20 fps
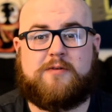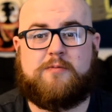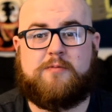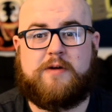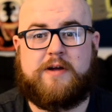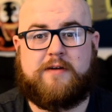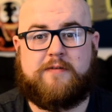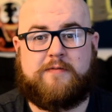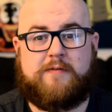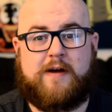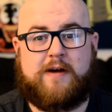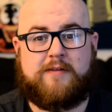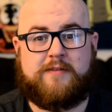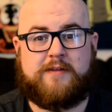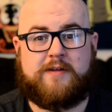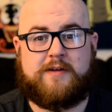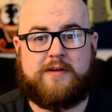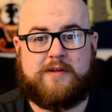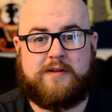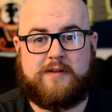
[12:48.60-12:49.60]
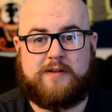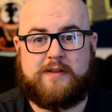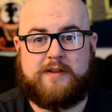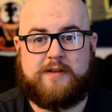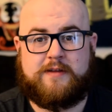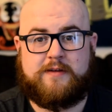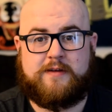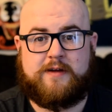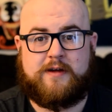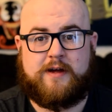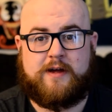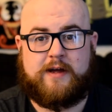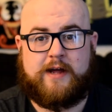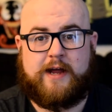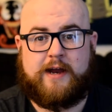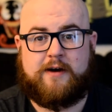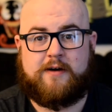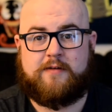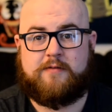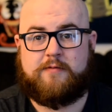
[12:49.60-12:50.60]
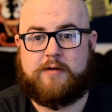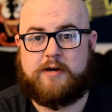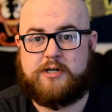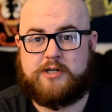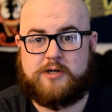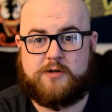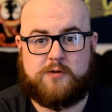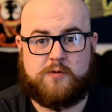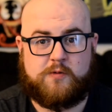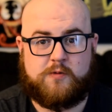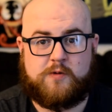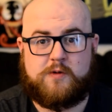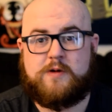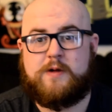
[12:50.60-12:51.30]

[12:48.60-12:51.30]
we have found the heir of Ra's al Ghul.